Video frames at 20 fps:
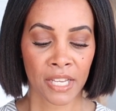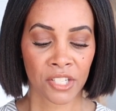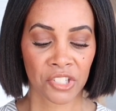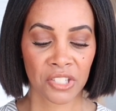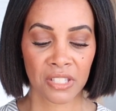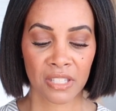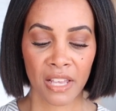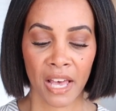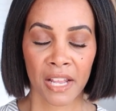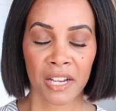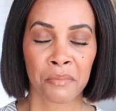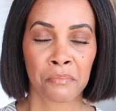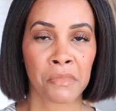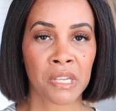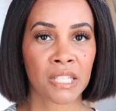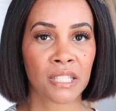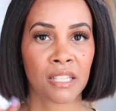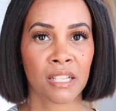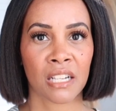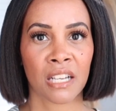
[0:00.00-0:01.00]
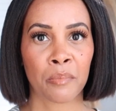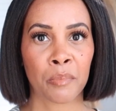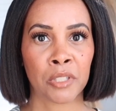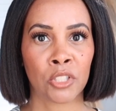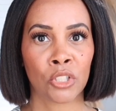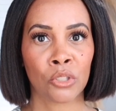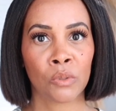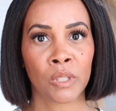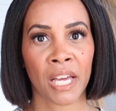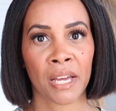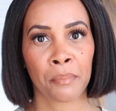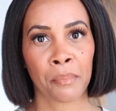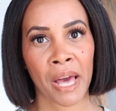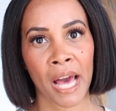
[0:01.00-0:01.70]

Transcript: just kind of mix it up and do like